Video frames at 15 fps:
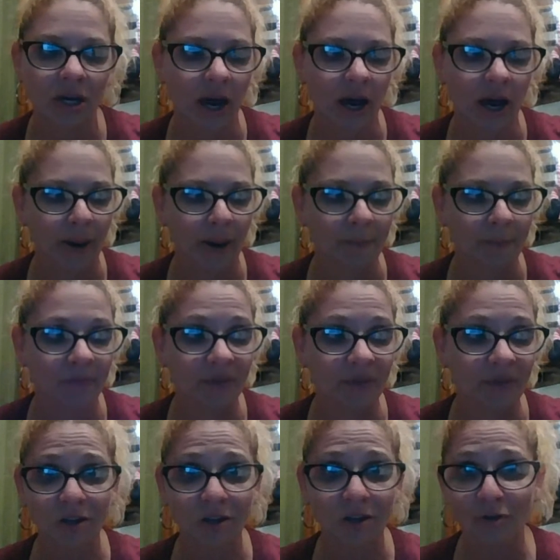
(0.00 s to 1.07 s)
Um,
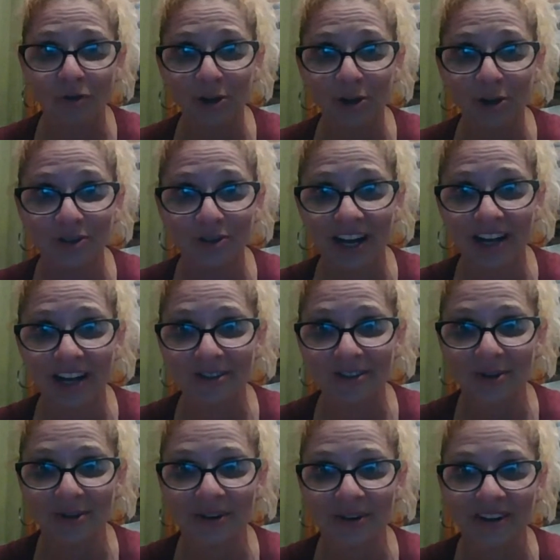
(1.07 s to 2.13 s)
thank you for those of you guys
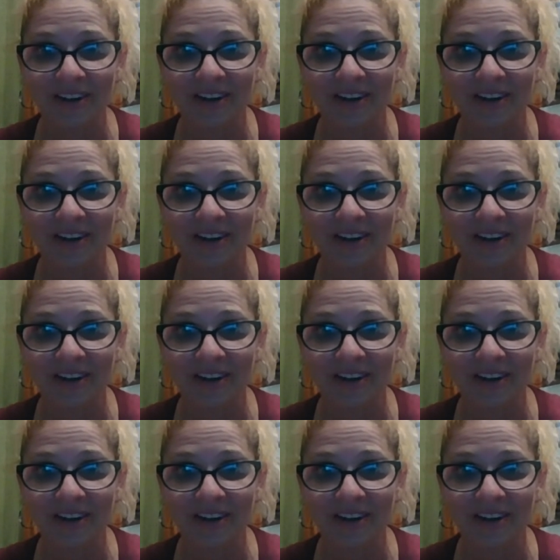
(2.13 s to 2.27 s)
who